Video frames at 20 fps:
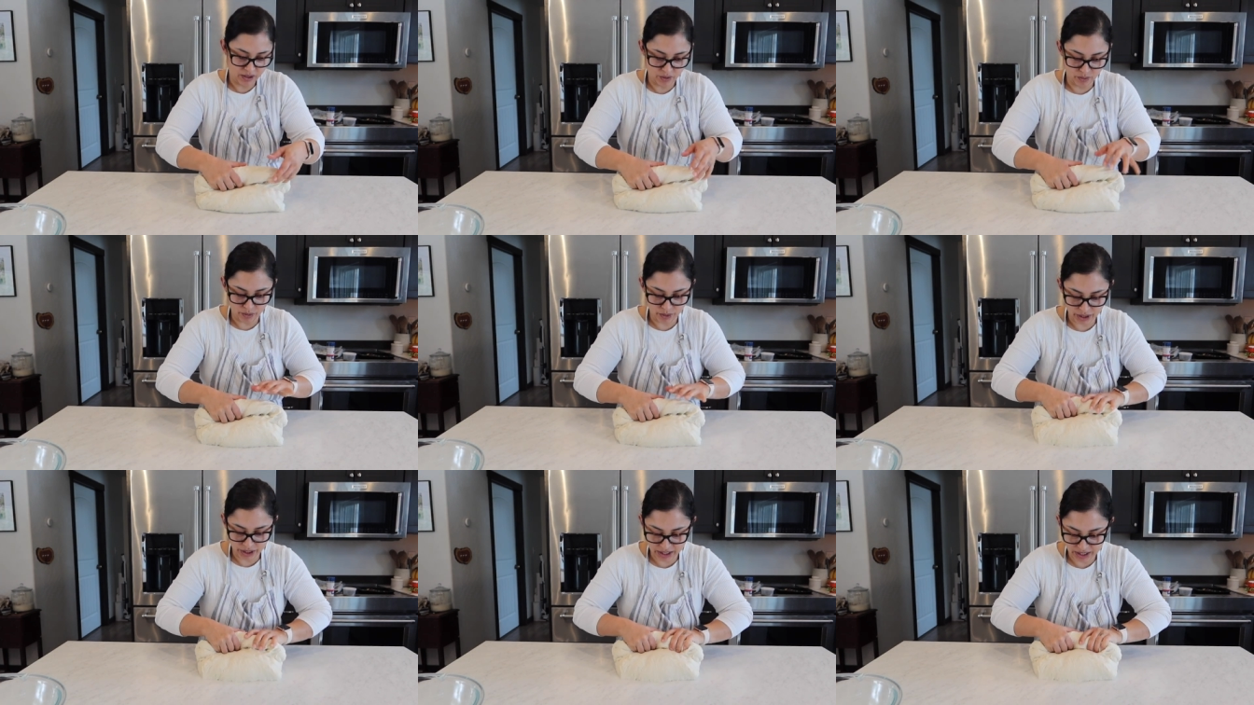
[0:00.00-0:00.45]

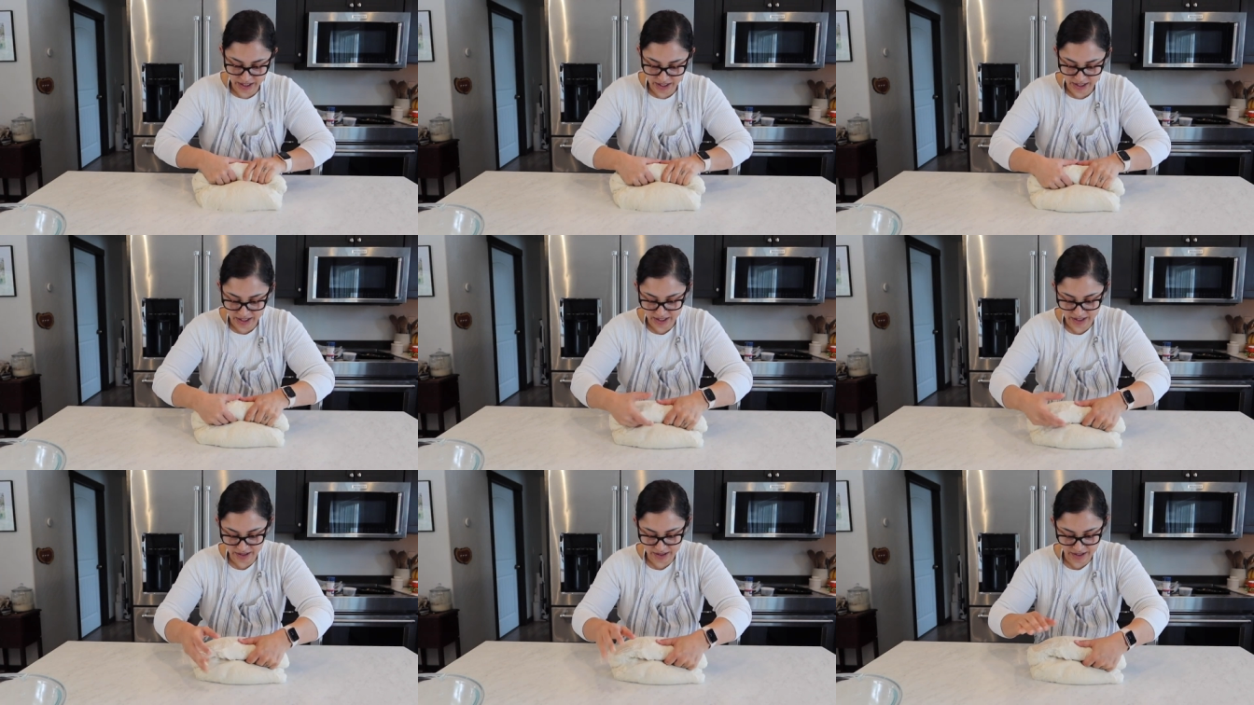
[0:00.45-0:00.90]
We're gonna
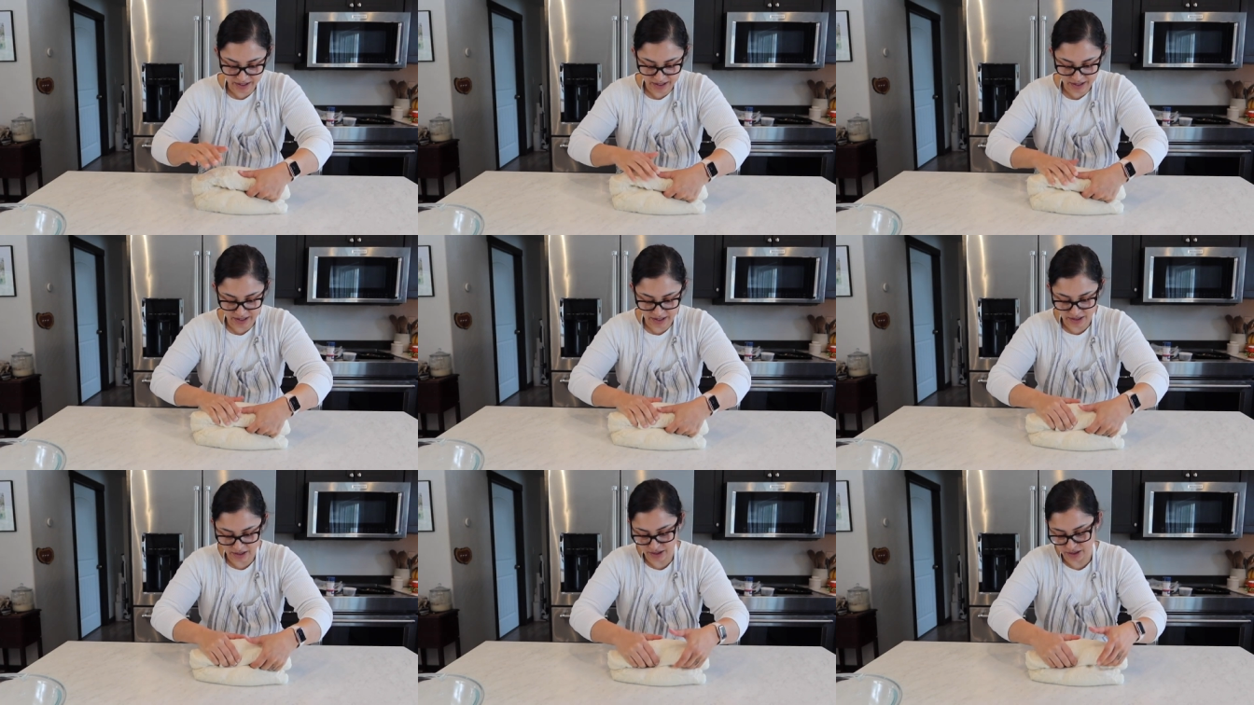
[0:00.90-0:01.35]
cut
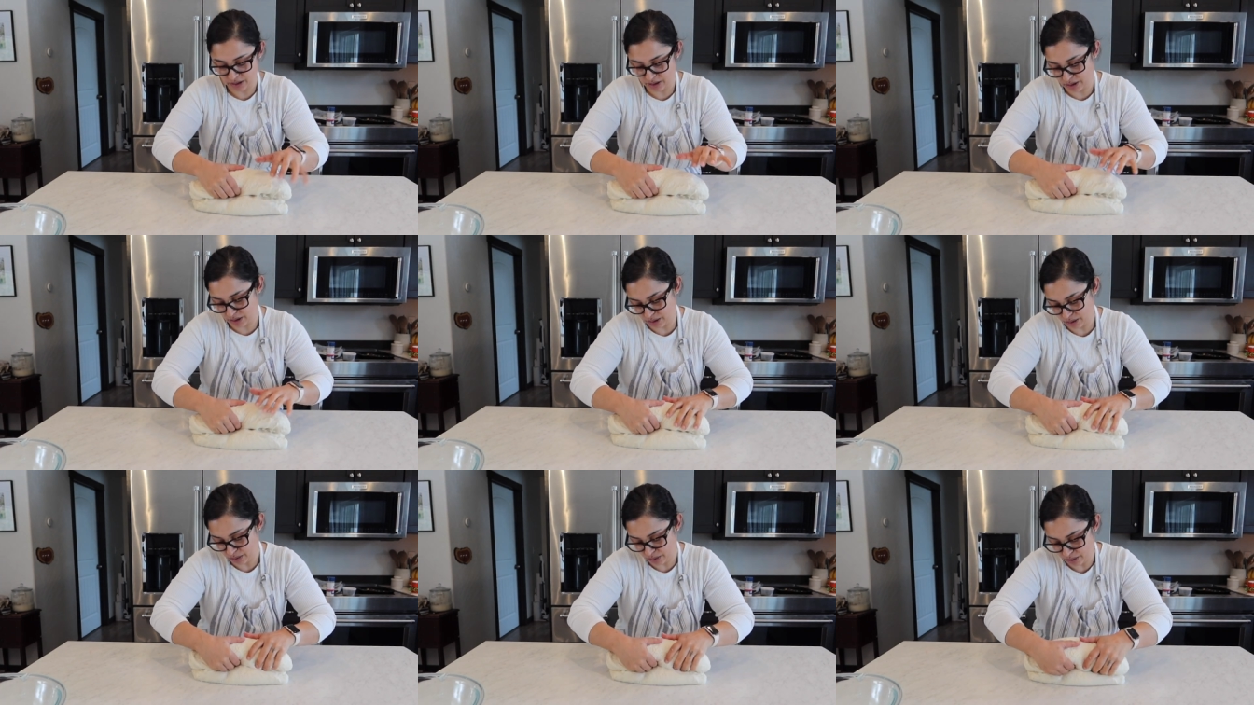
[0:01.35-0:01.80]
this into
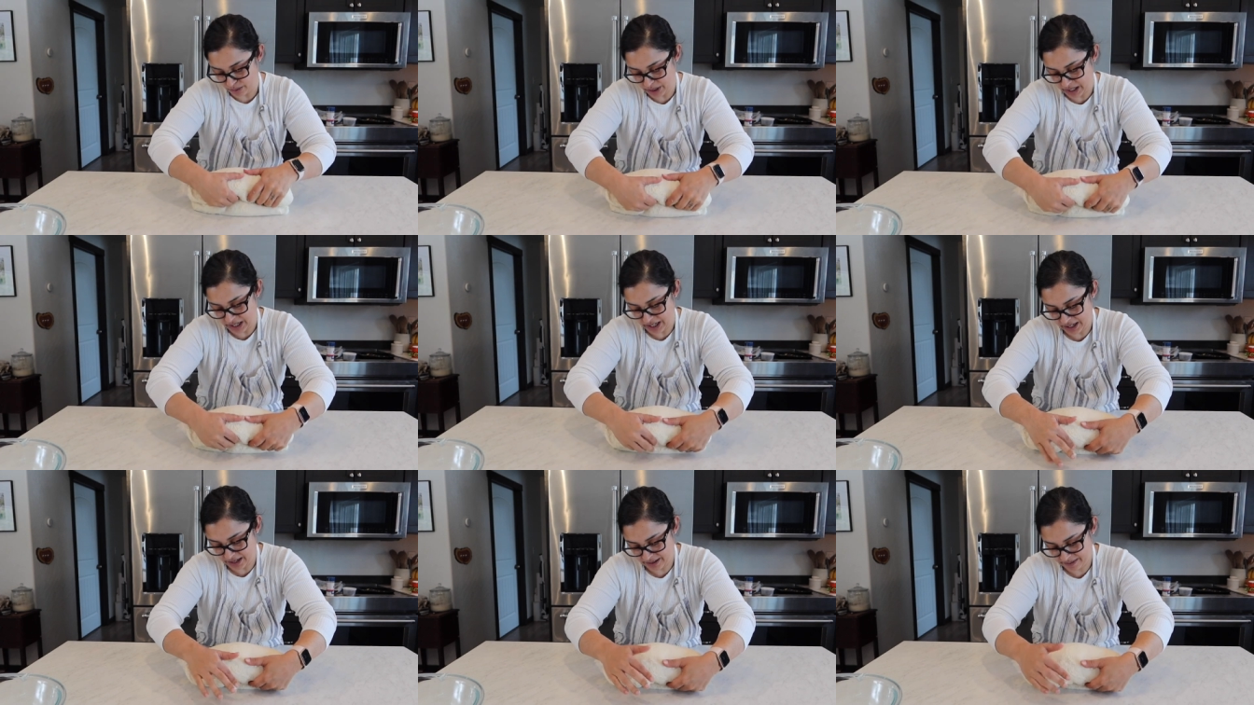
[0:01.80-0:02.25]

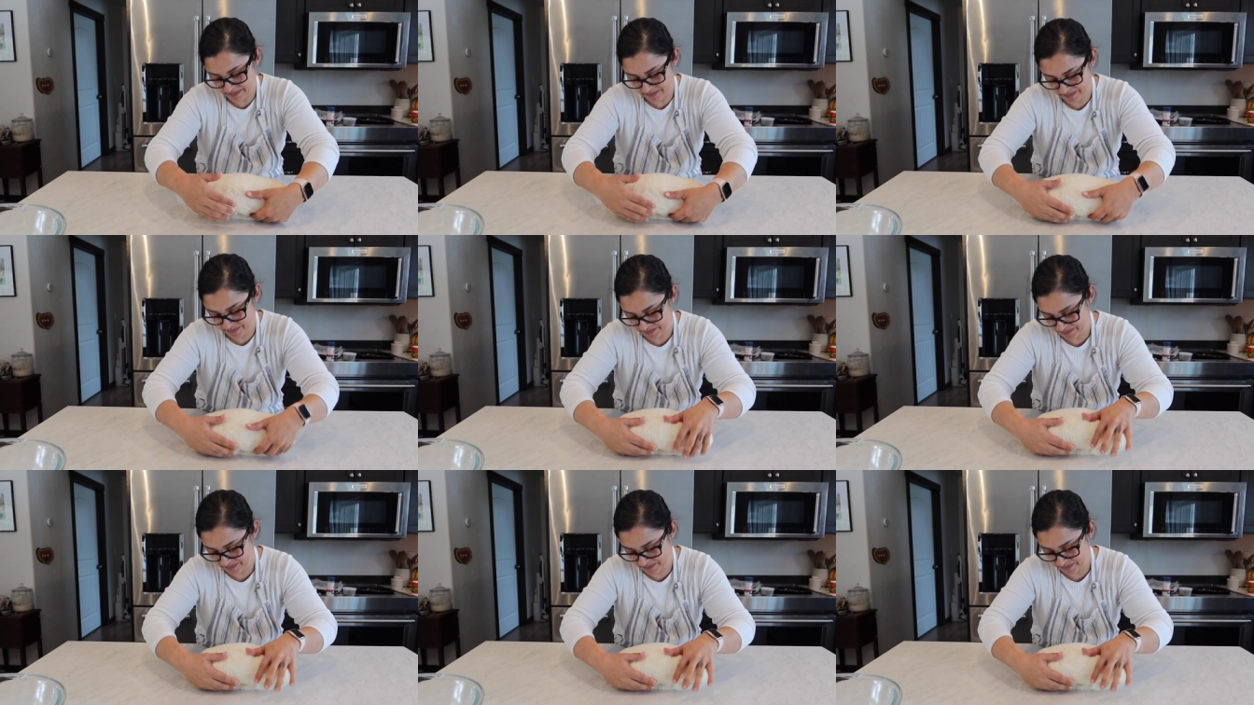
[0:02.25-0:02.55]
3